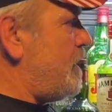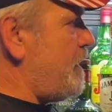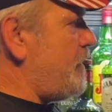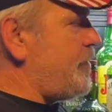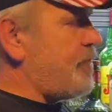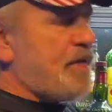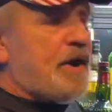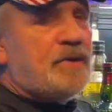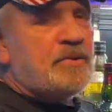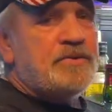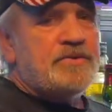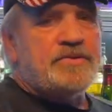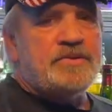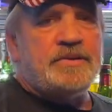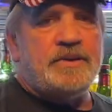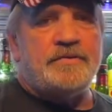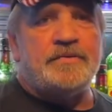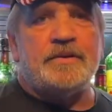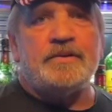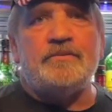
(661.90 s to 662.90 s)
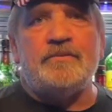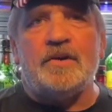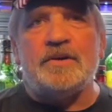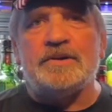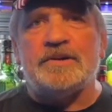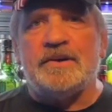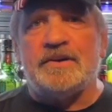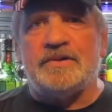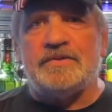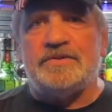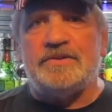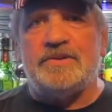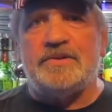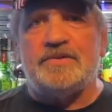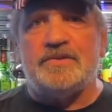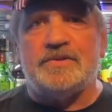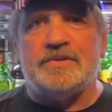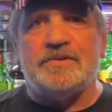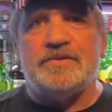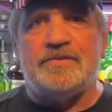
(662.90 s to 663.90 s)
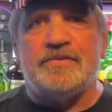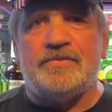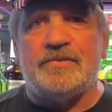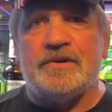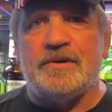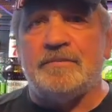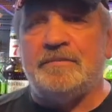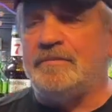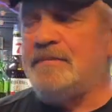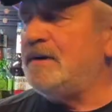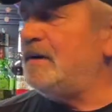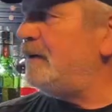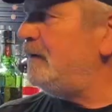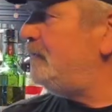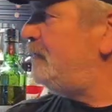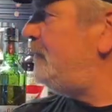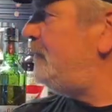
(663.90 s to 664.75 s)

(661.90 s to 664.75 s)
a thousand different vodkas he chose from, uh,